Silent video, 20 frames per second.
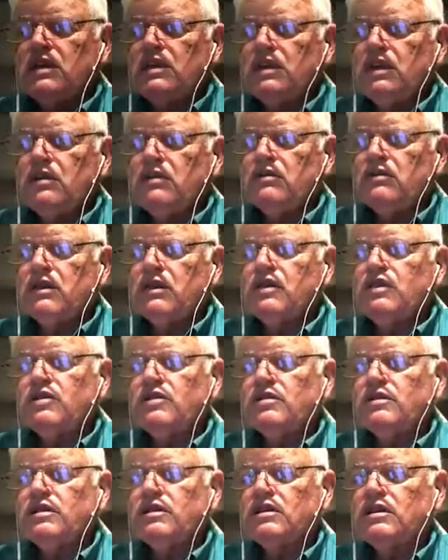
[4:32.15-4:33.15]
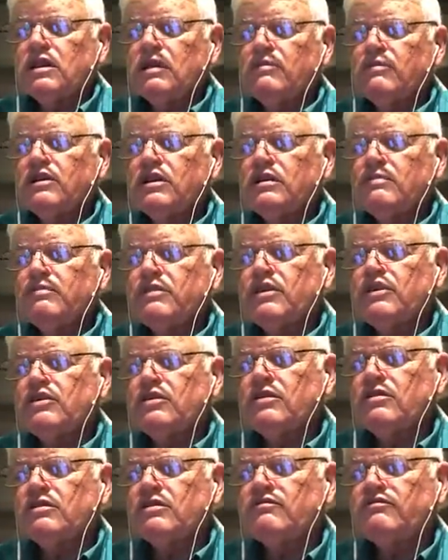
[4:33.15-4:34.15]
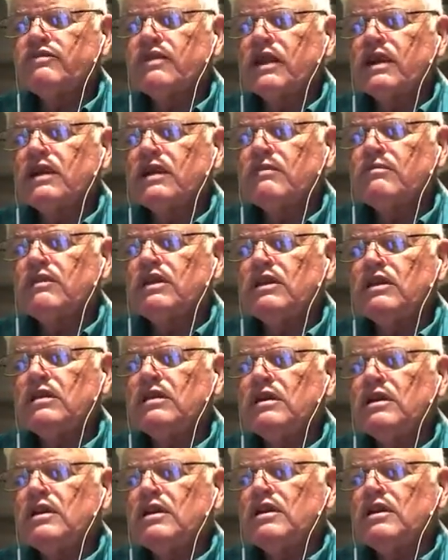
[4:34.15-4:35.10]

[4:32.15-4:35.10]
Not only should the subjects be chosen randomly,